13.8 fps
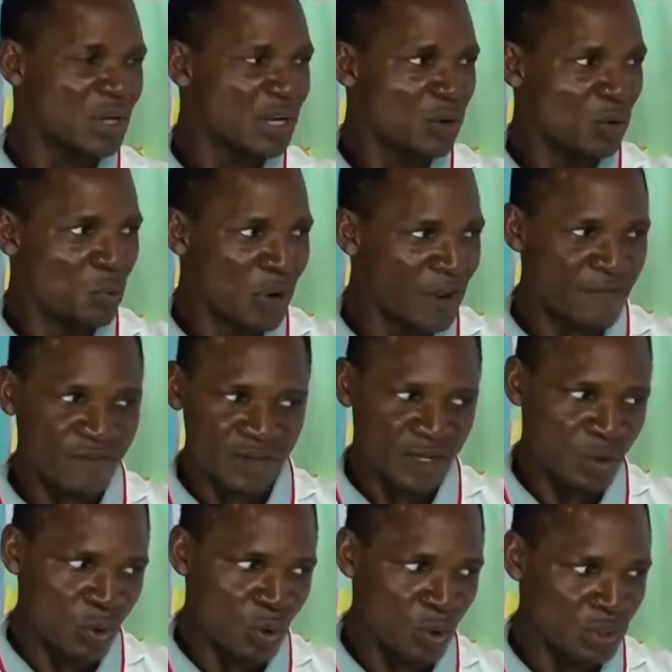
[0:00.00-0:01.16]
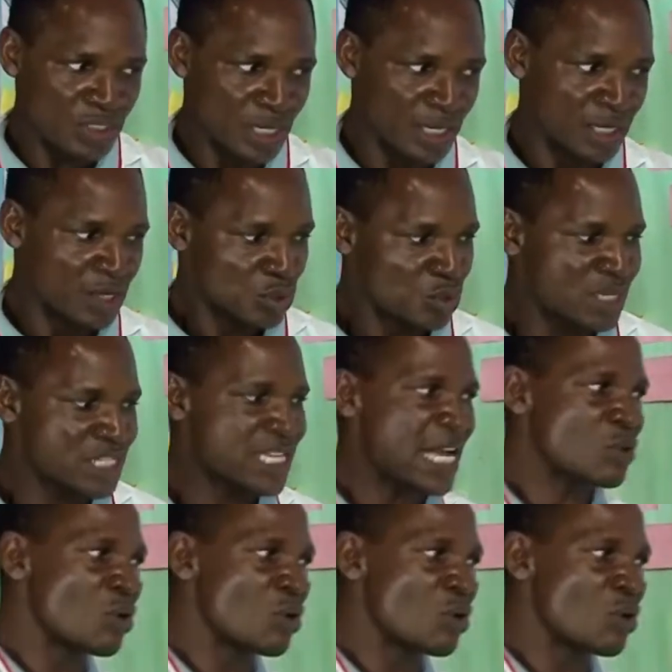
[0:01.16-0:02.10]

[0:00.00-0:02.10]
whole wave, the whole thing.